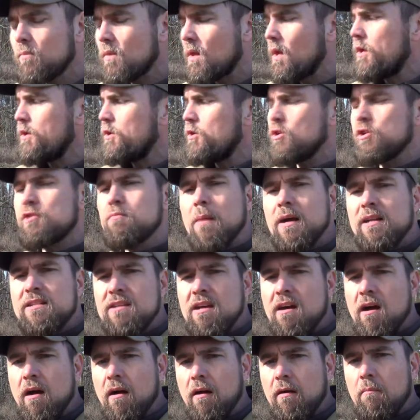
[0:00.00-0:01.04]
And use my
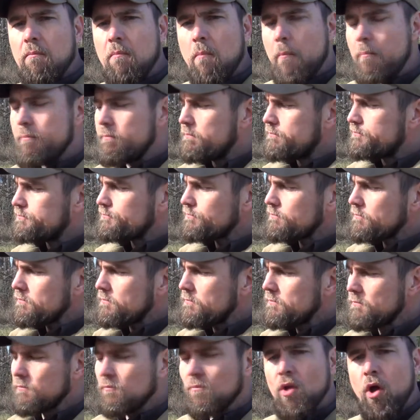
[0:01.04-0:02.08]
tongue
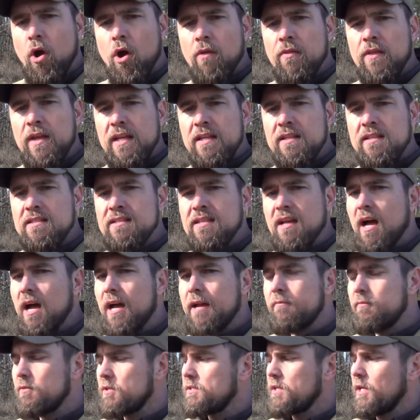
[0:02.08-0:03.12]
on the inside,
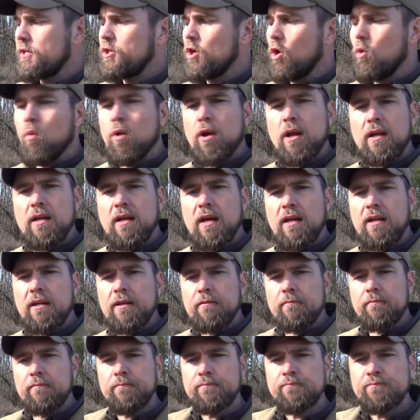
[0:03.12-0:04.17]
because I don't want to cut it
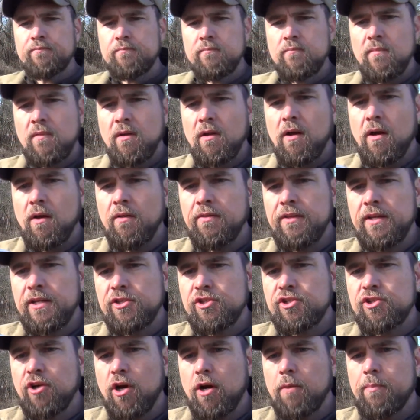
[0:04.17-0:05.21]
on these
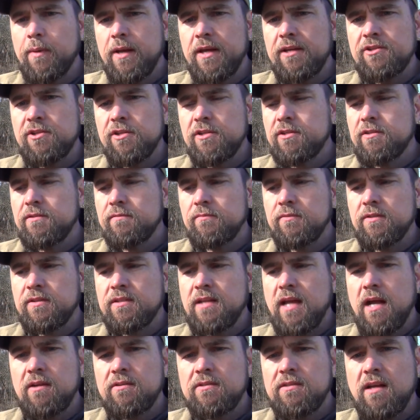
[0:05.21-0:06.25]
sharp edges, this
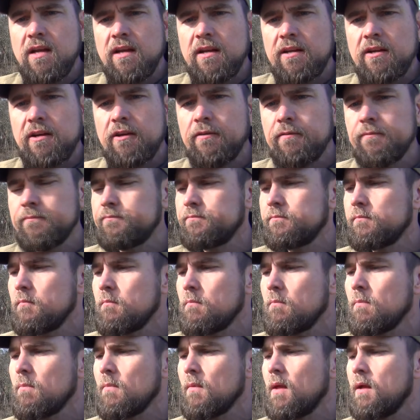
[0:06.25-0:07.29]
outside here.
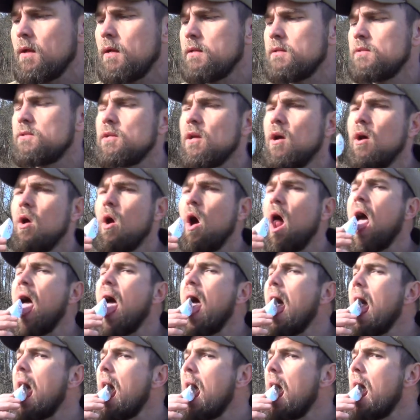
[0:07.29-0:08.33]
And so,
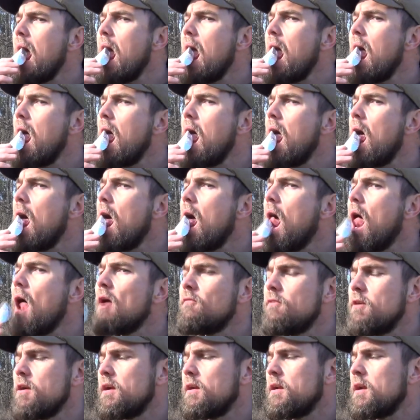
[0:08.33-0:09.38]

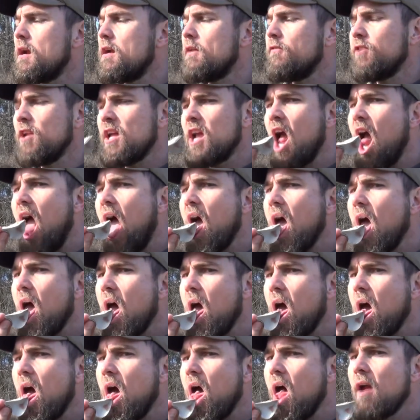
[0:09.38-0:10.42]
very carefully,
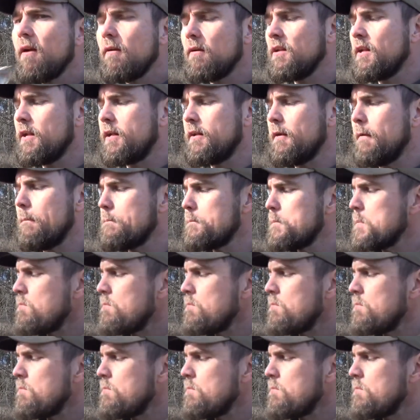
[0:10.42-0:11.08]
lick it.